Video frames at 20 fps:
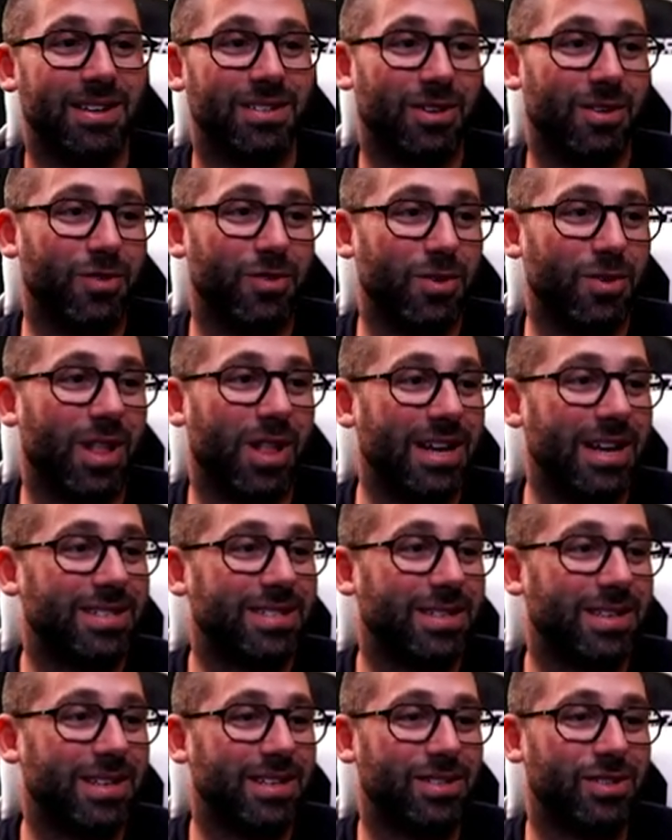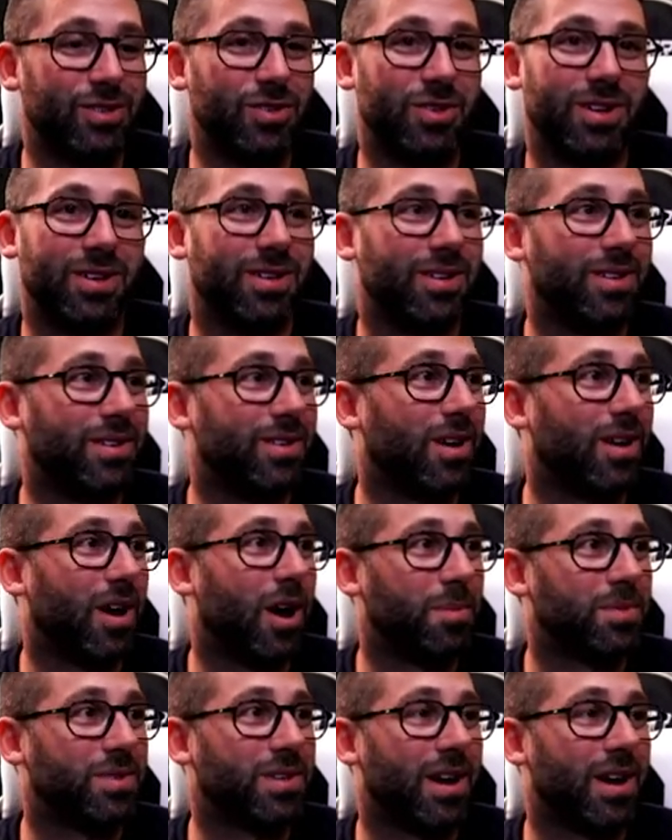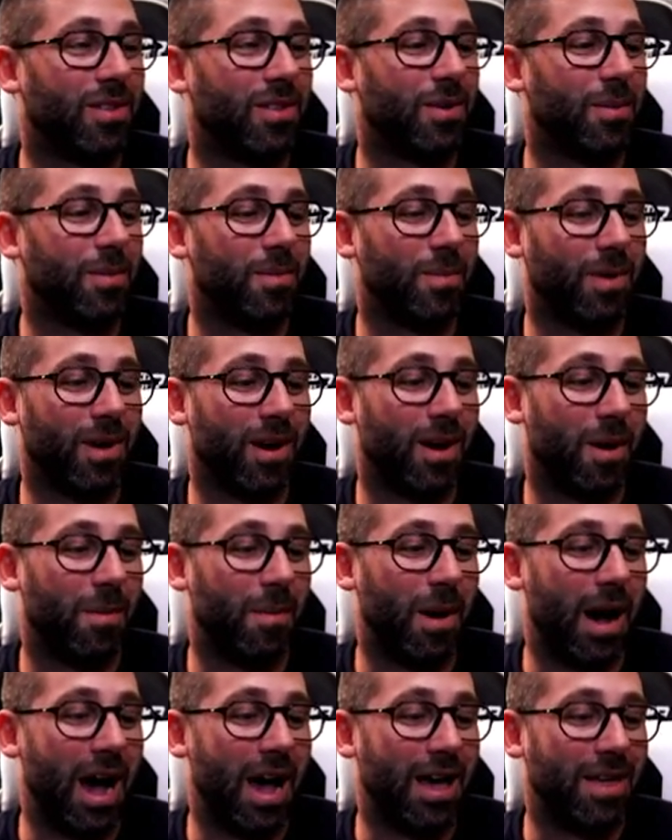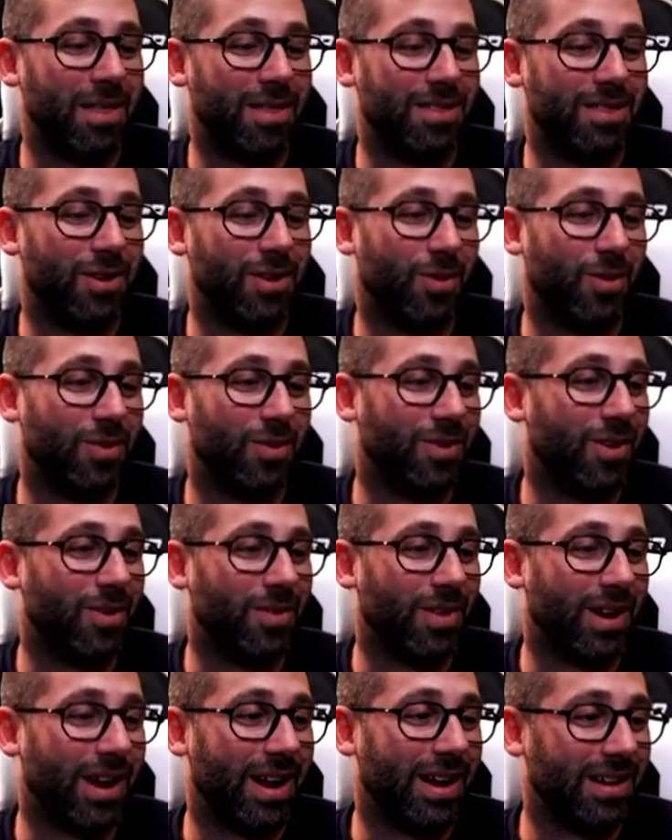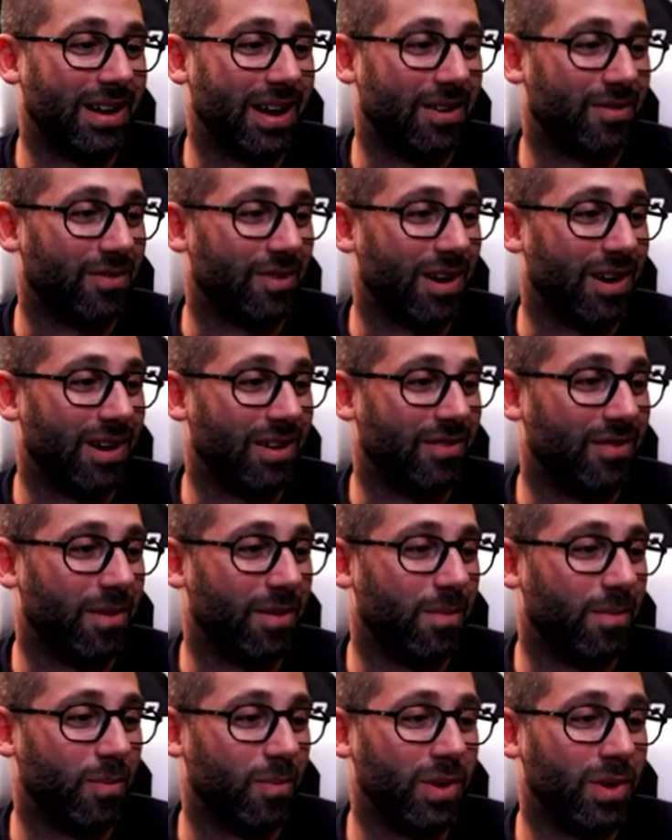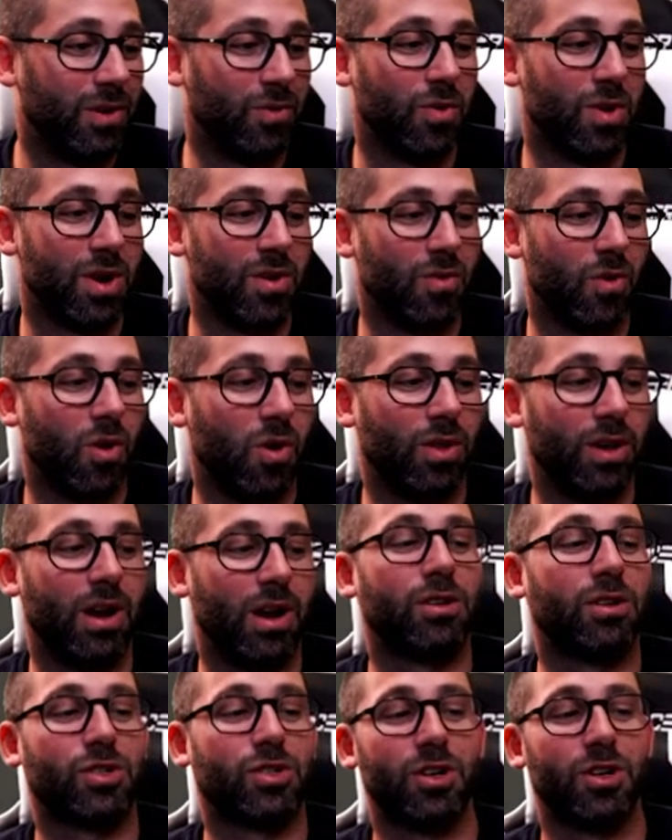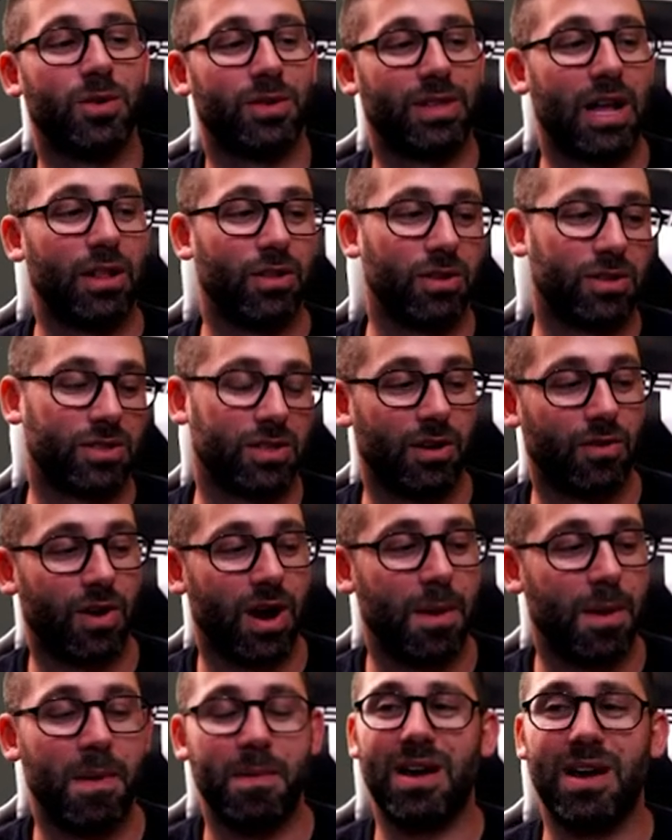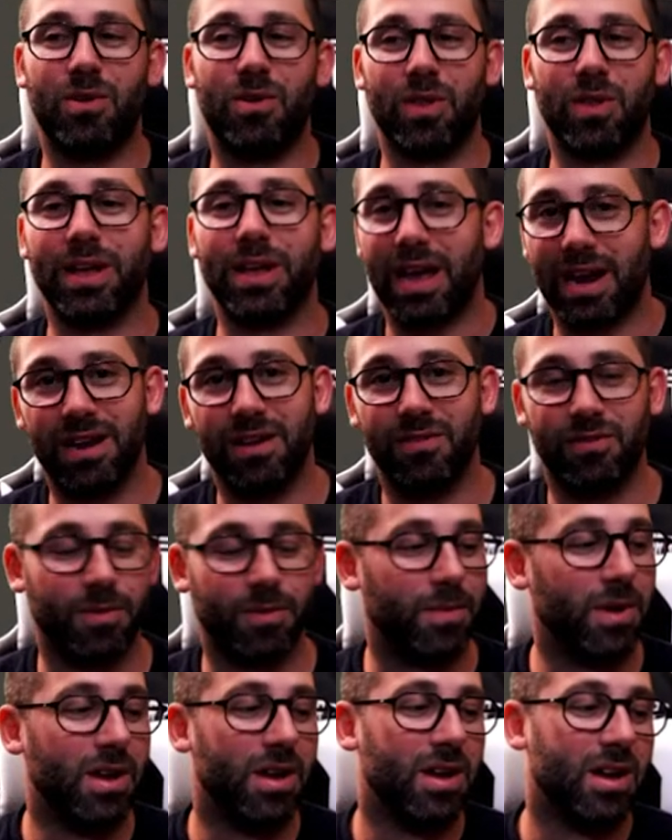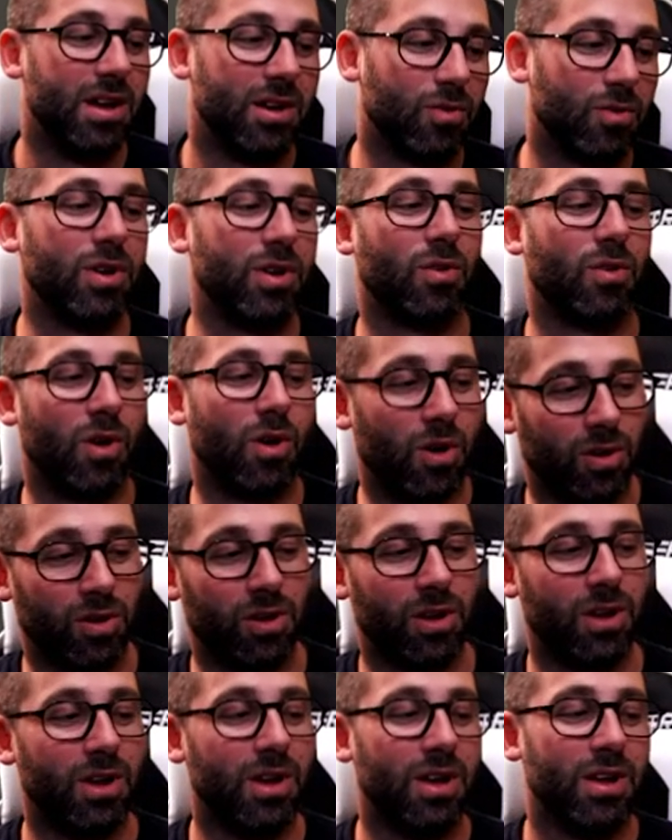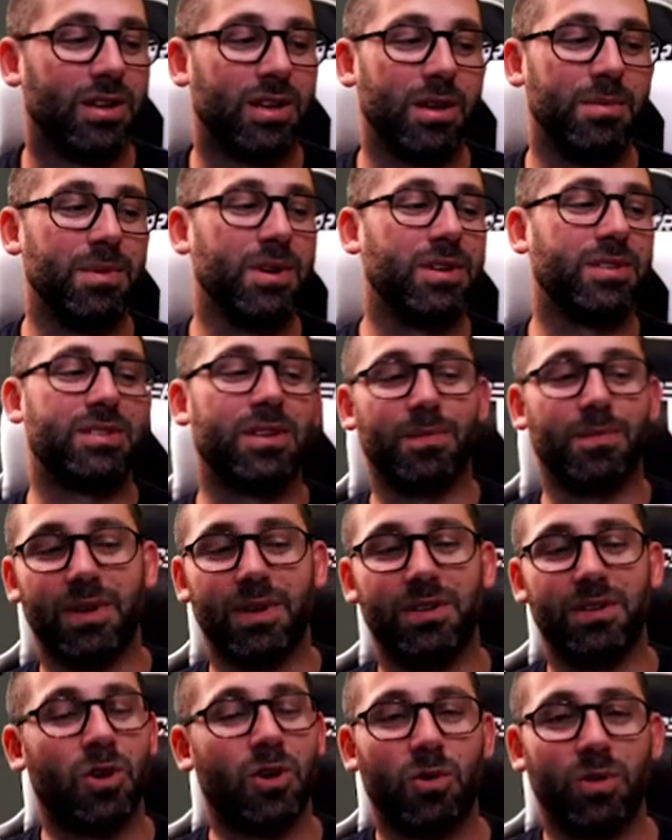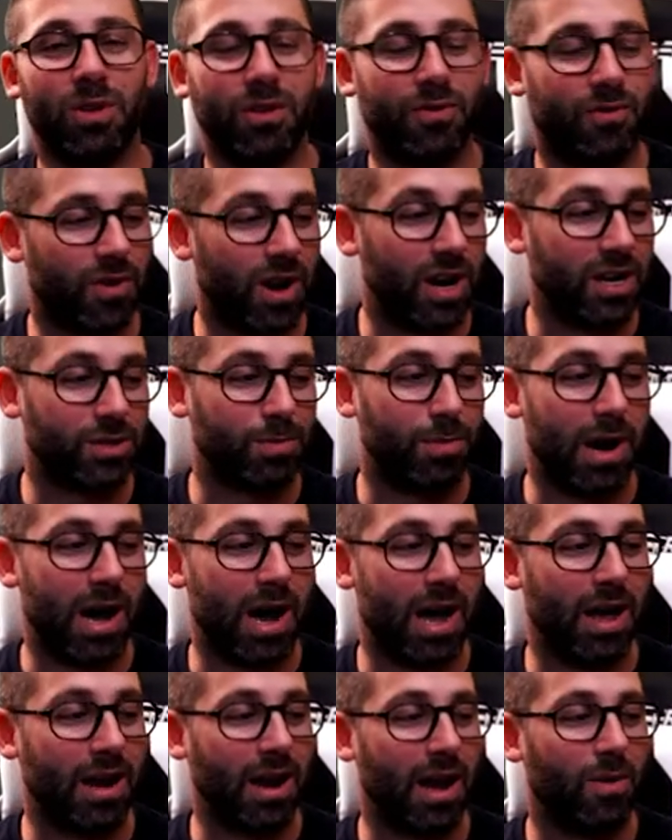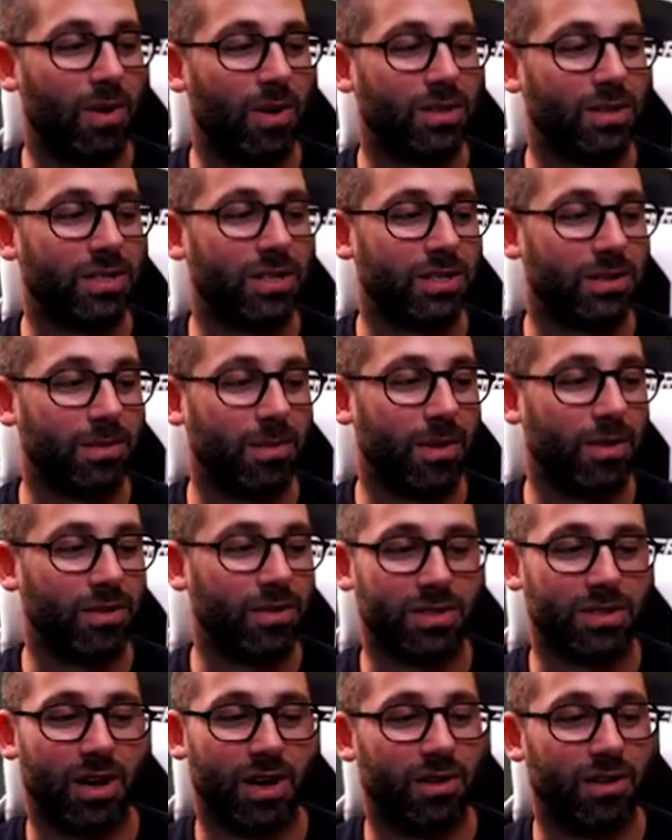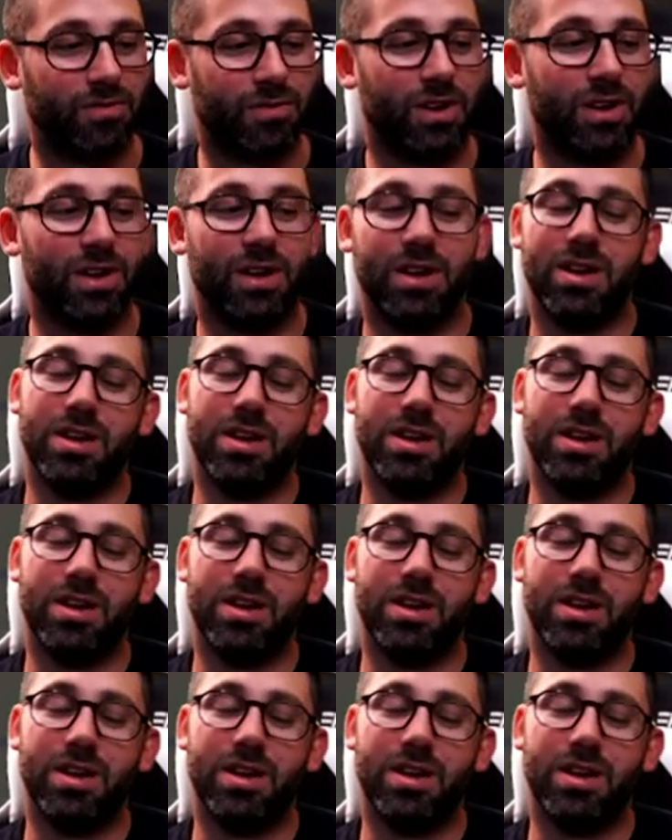So if you liked these, you can upscale them. Um, I don't know that I care for any of them. We can re-roll it. I'll show you what that looks like, right? Maybe I don't like any of them. Re-roll. Give me something totally fresh, bot. I want to see some other stuff.